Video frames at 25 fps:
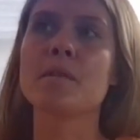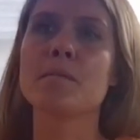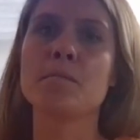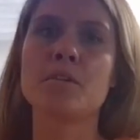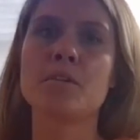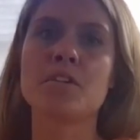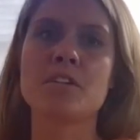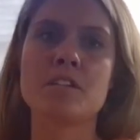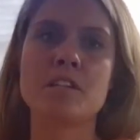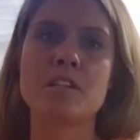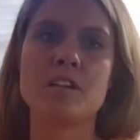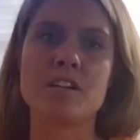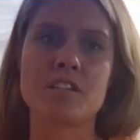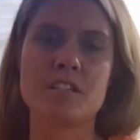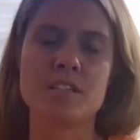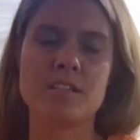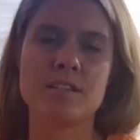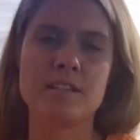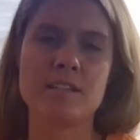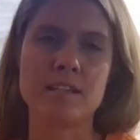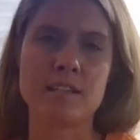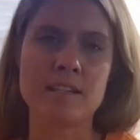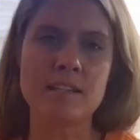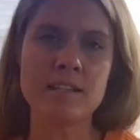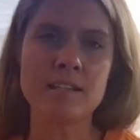much
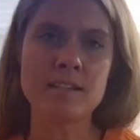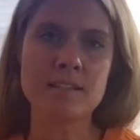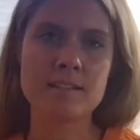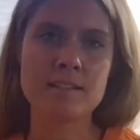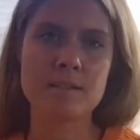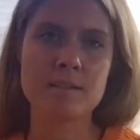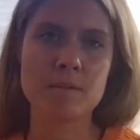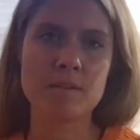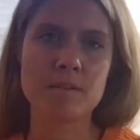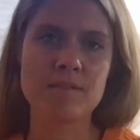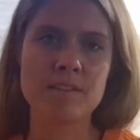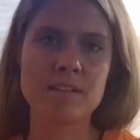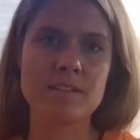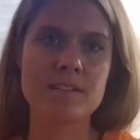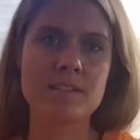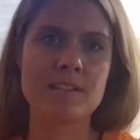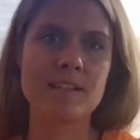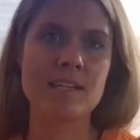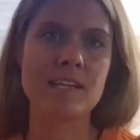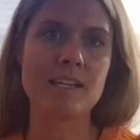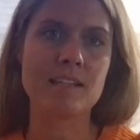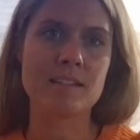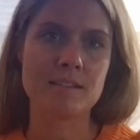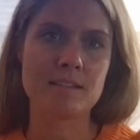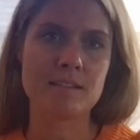larger tickets. We invest
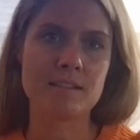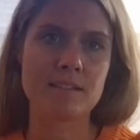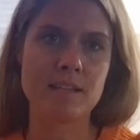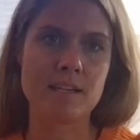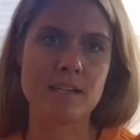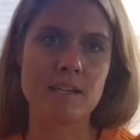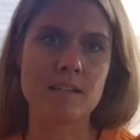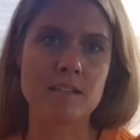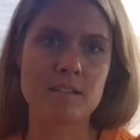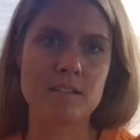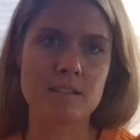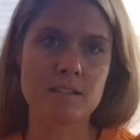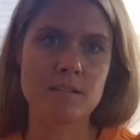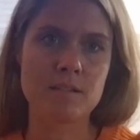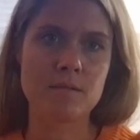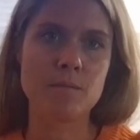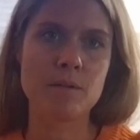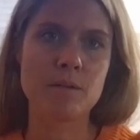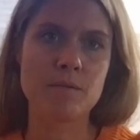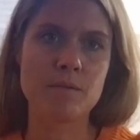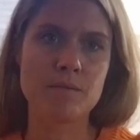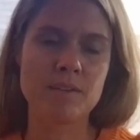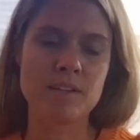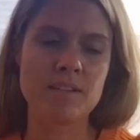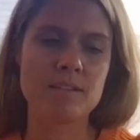later stage.
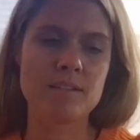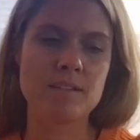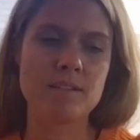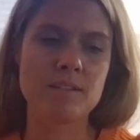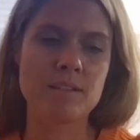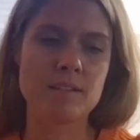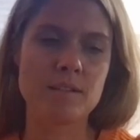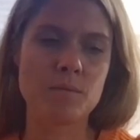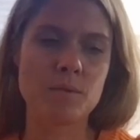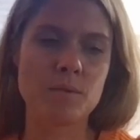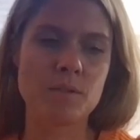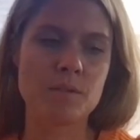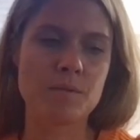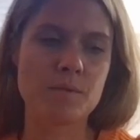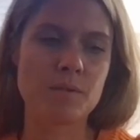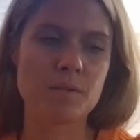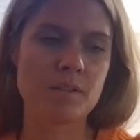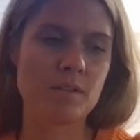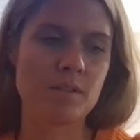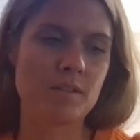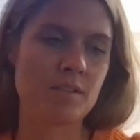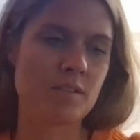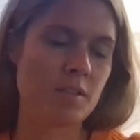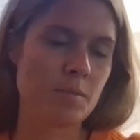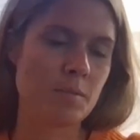We invest in what
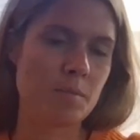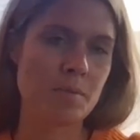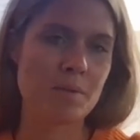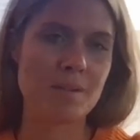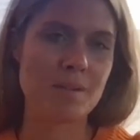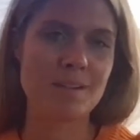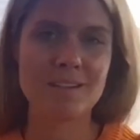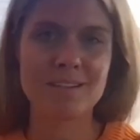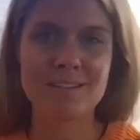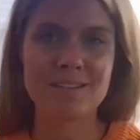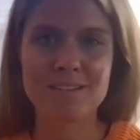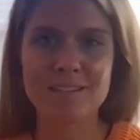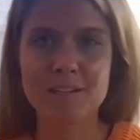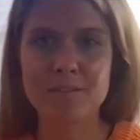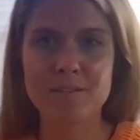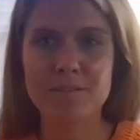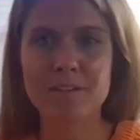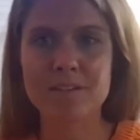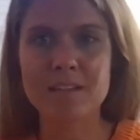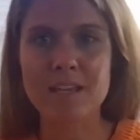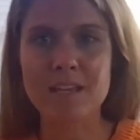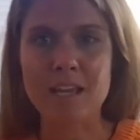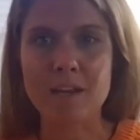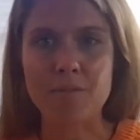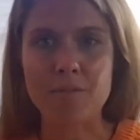we typically
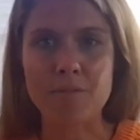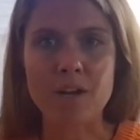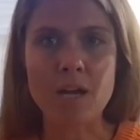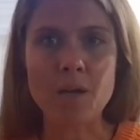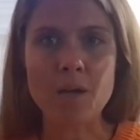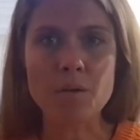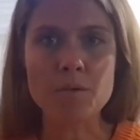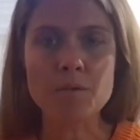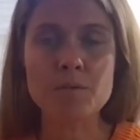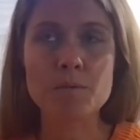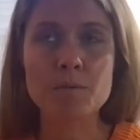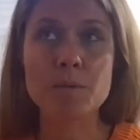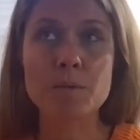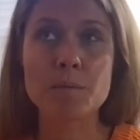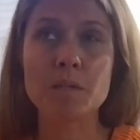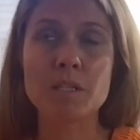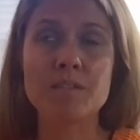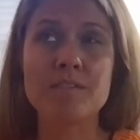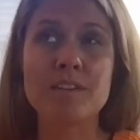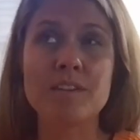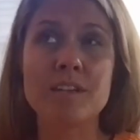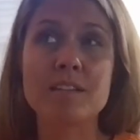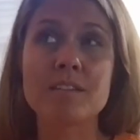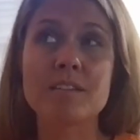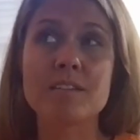Series A rounds. We will
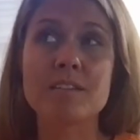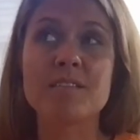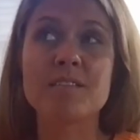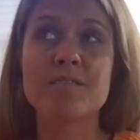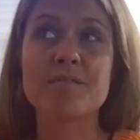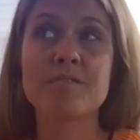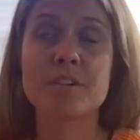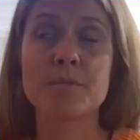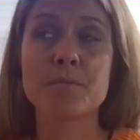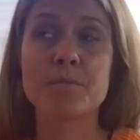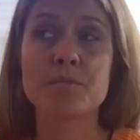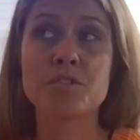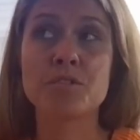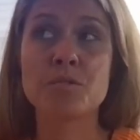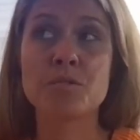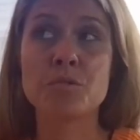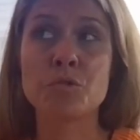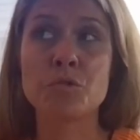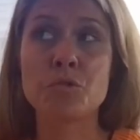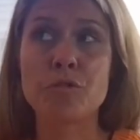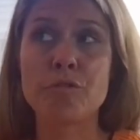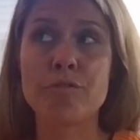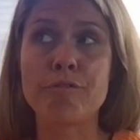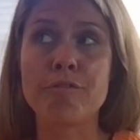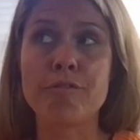invest from
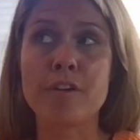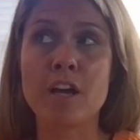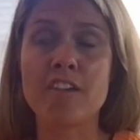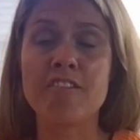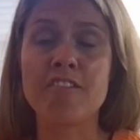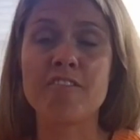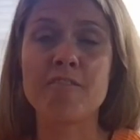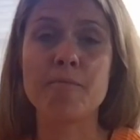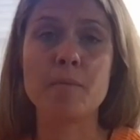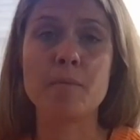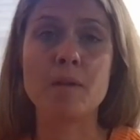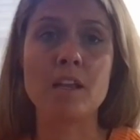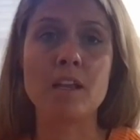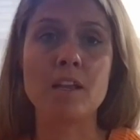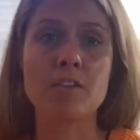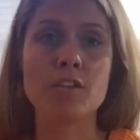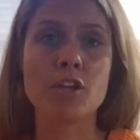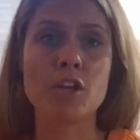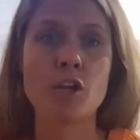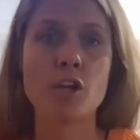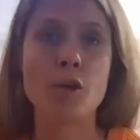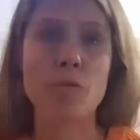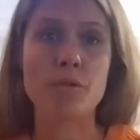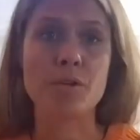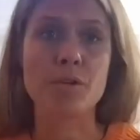2 to 5 million
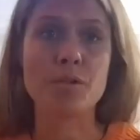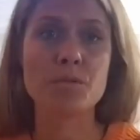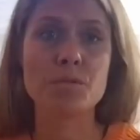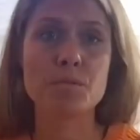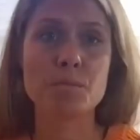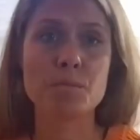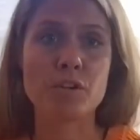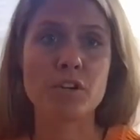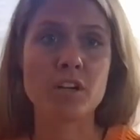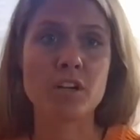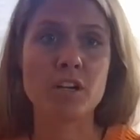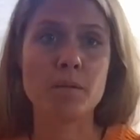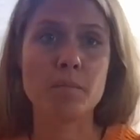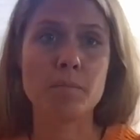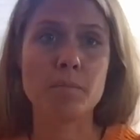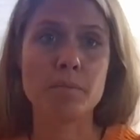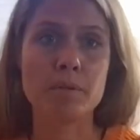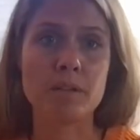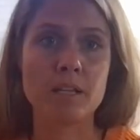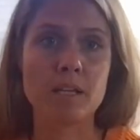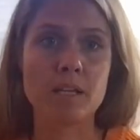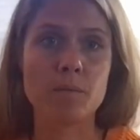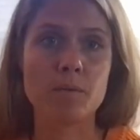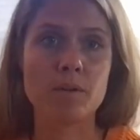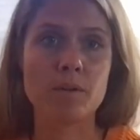euros per
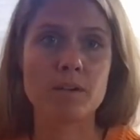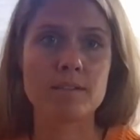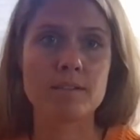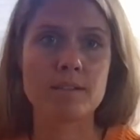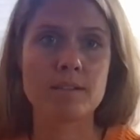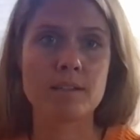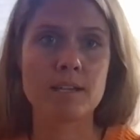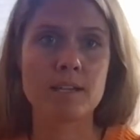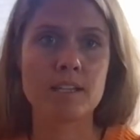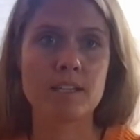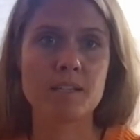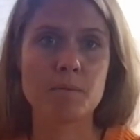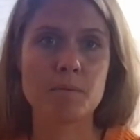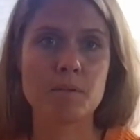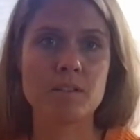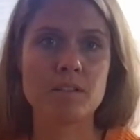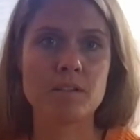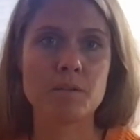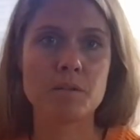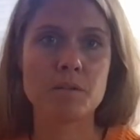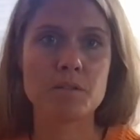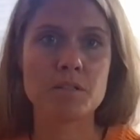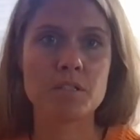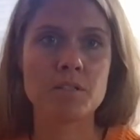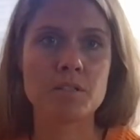company, whereas in Catapult
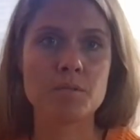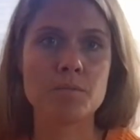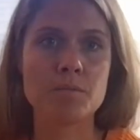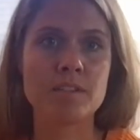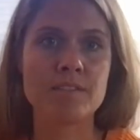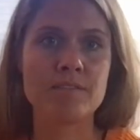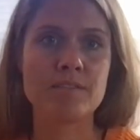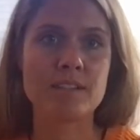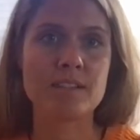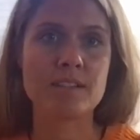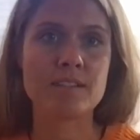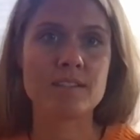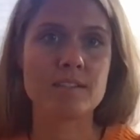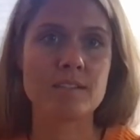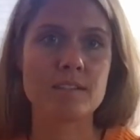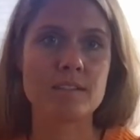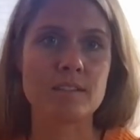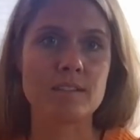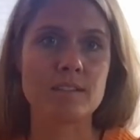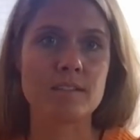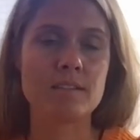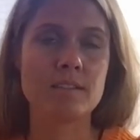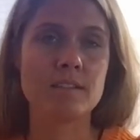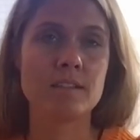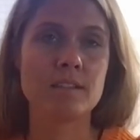Ocean we
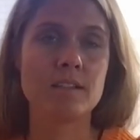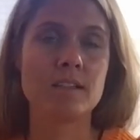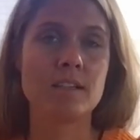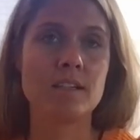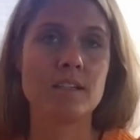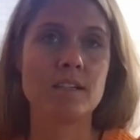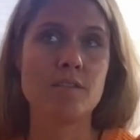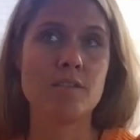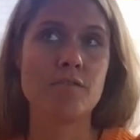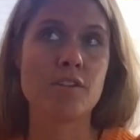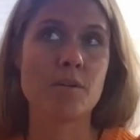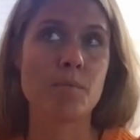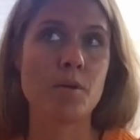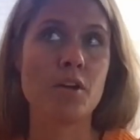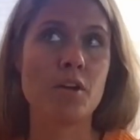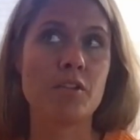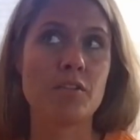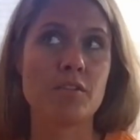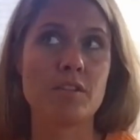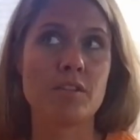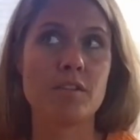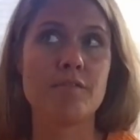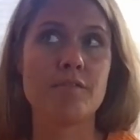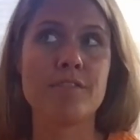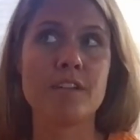invested from
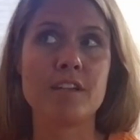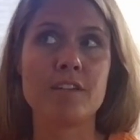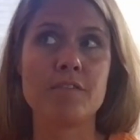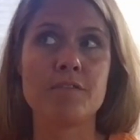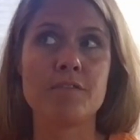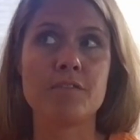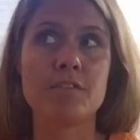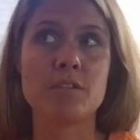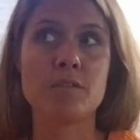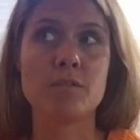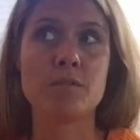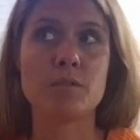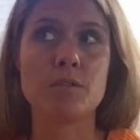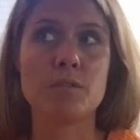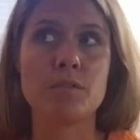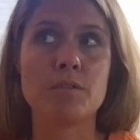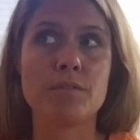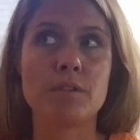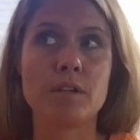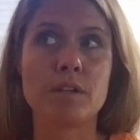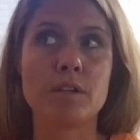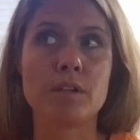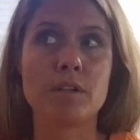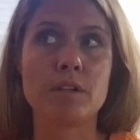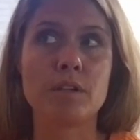150 to
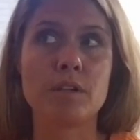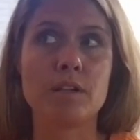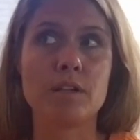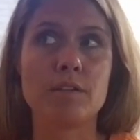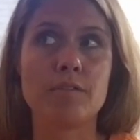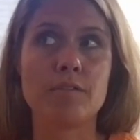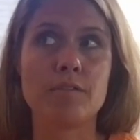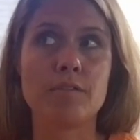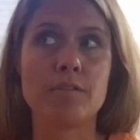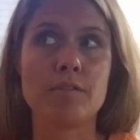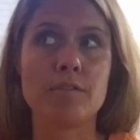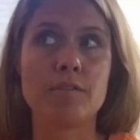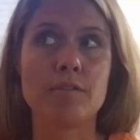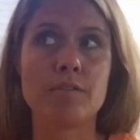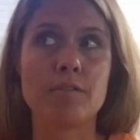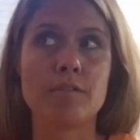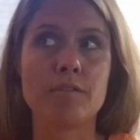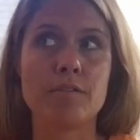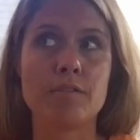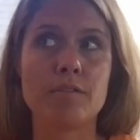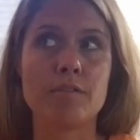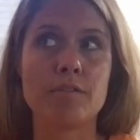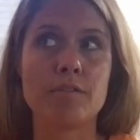3-4